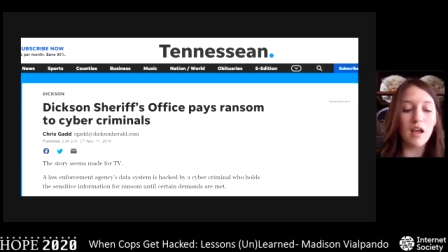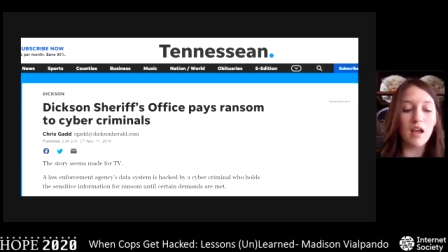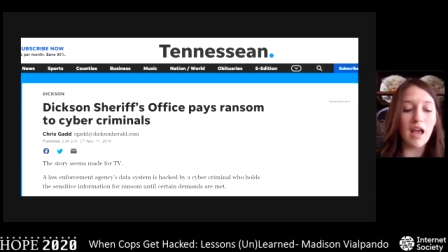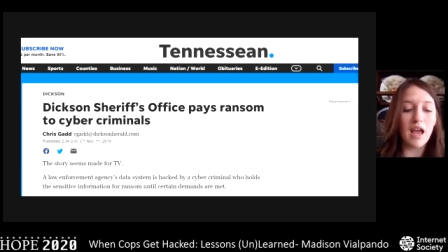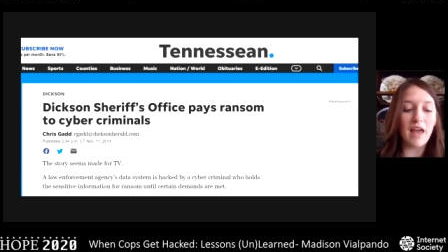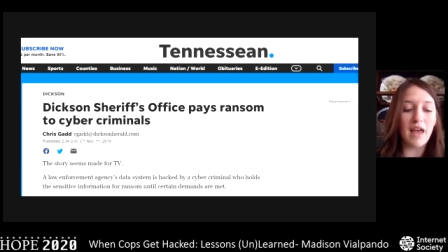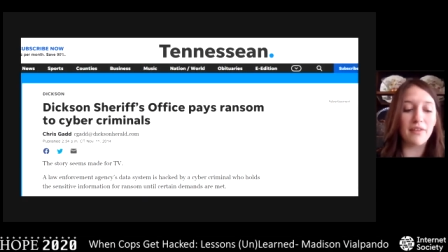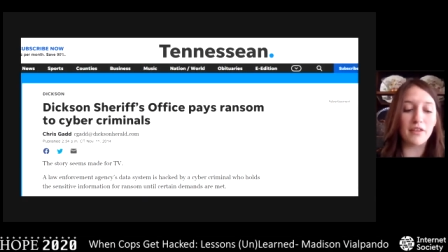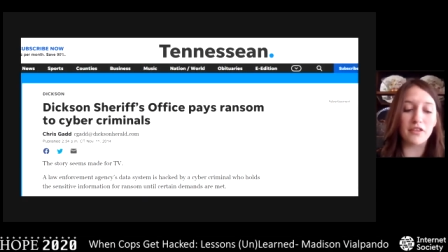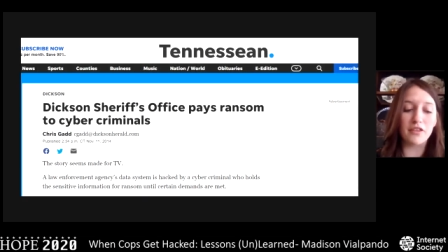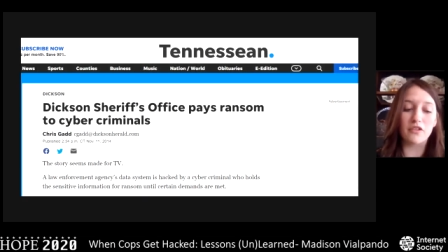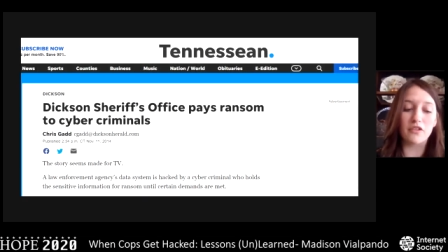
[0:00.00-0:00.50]

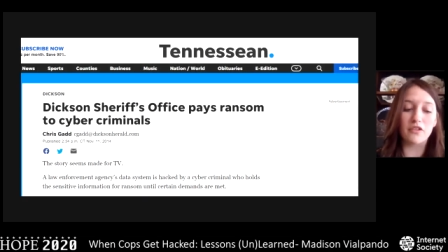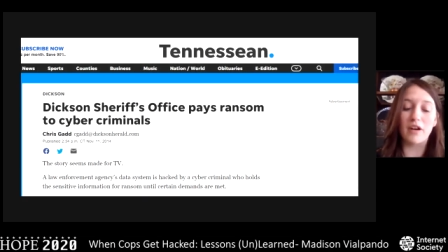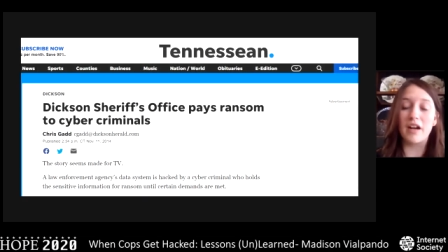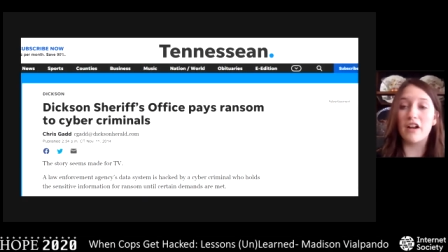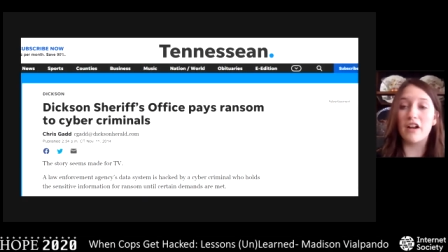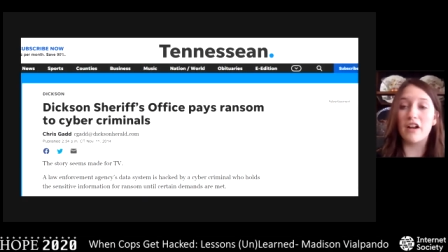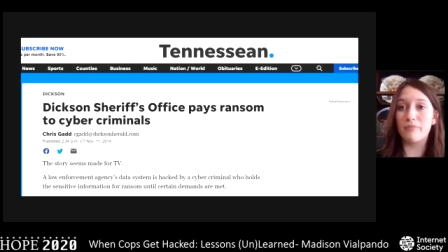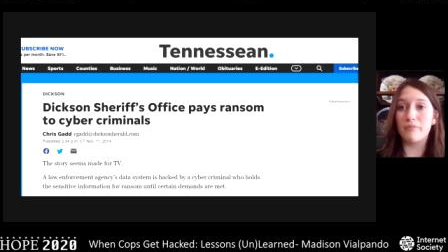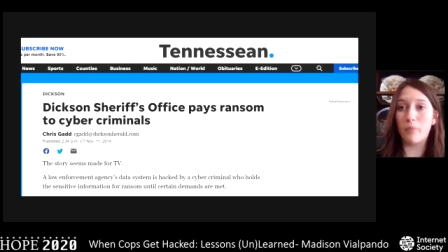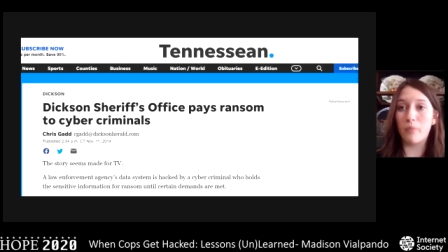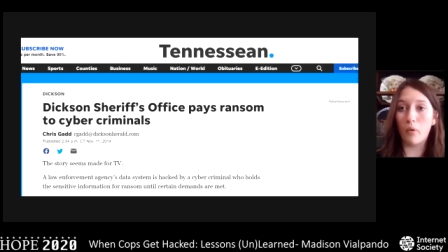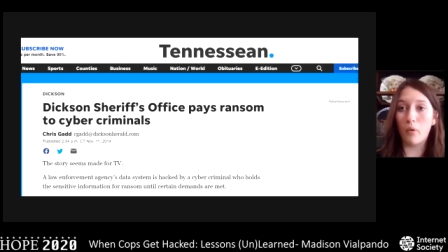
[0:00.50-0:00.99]
and the threat
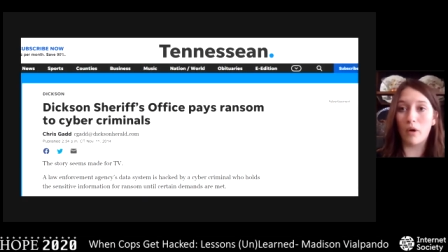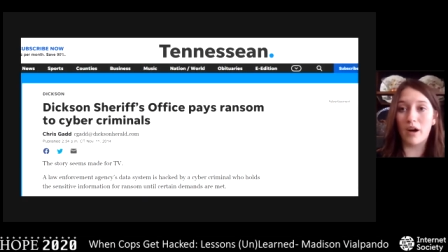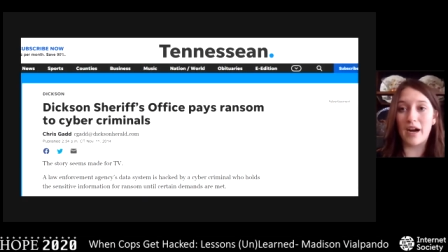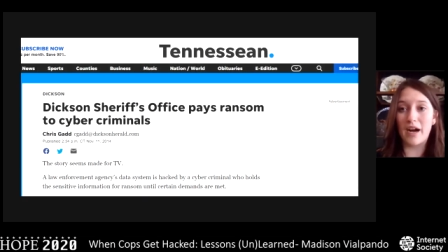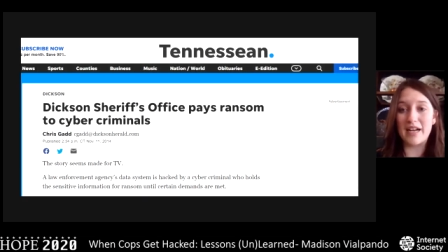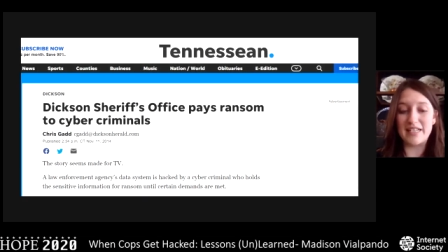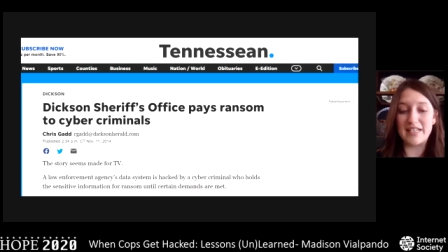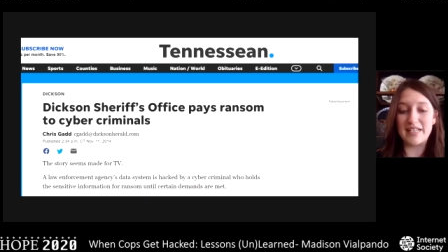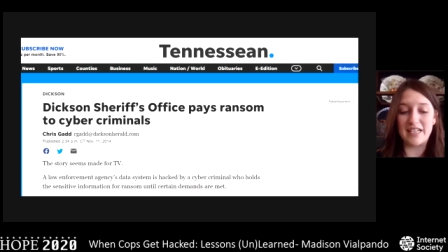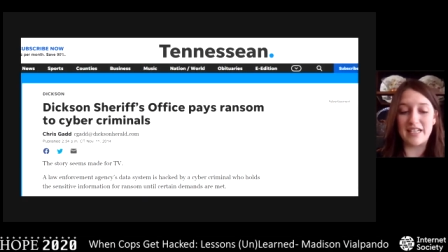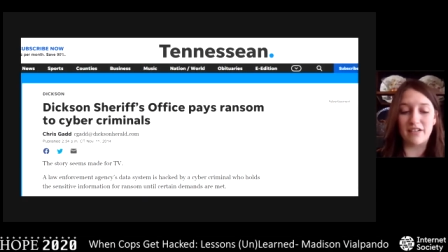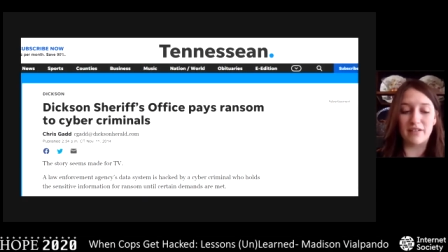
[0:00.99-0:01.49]
of poor
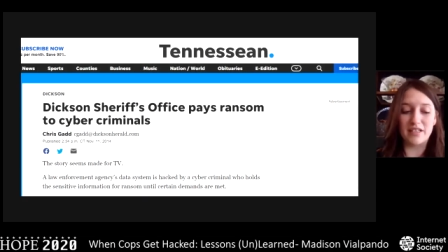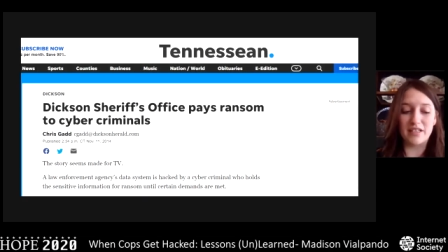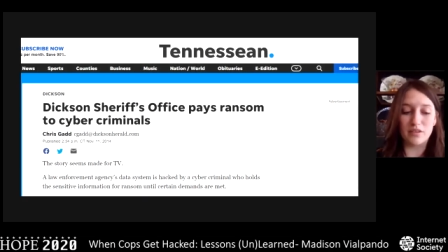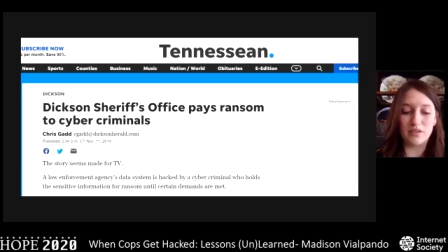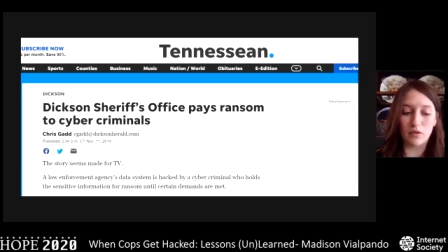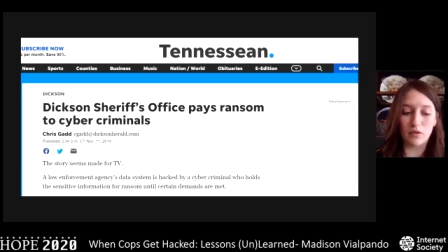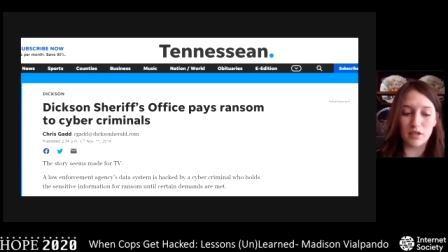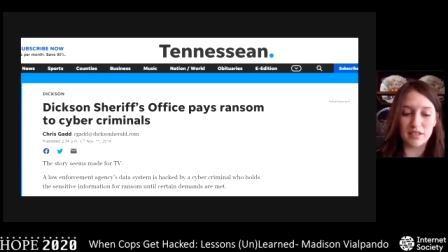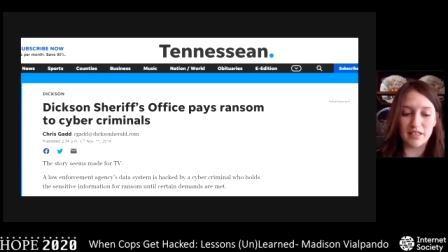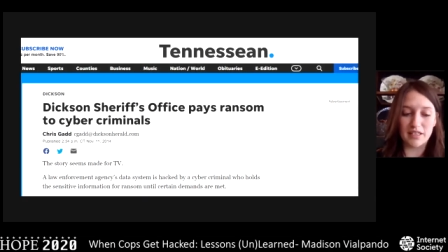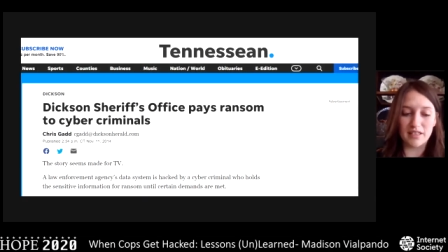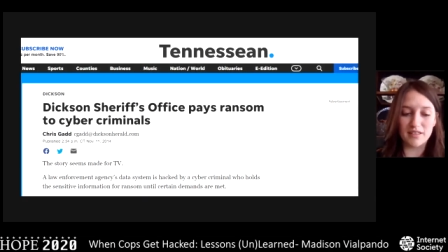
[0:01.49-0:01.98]
IT
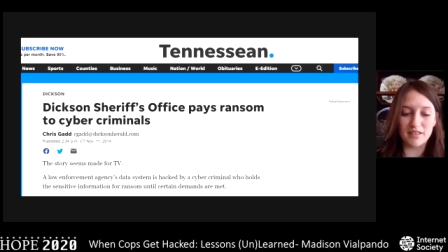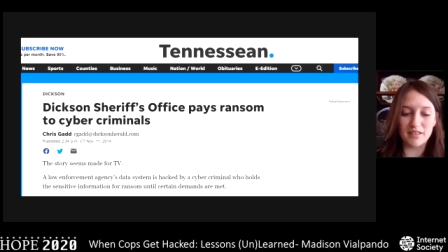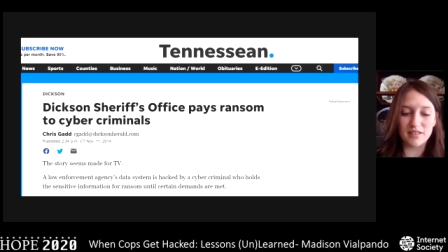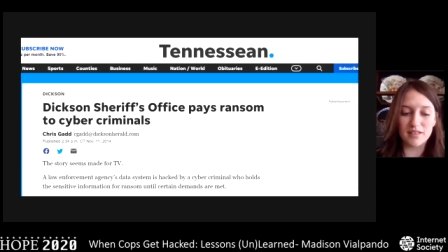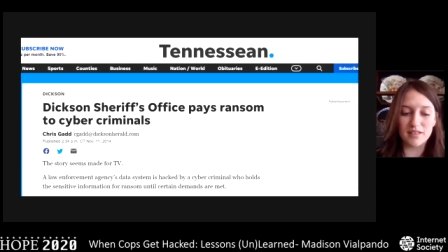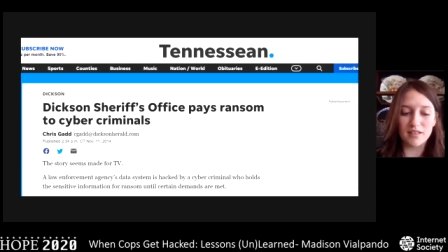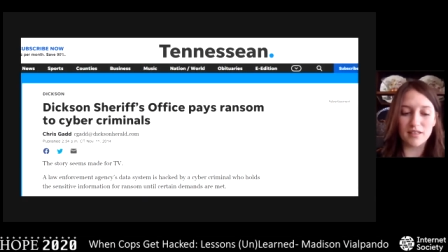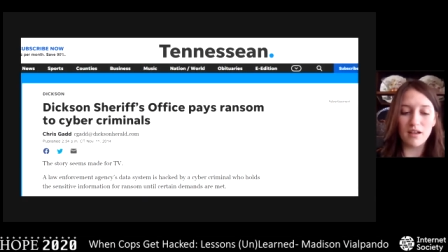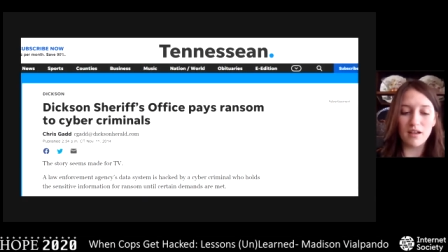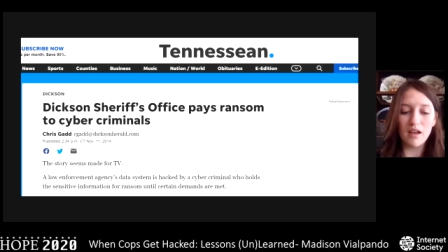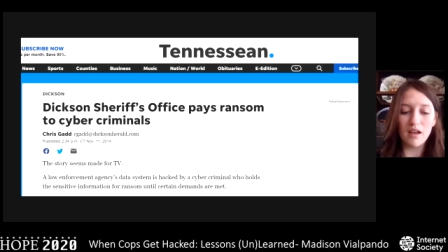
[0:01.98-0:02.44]
resources.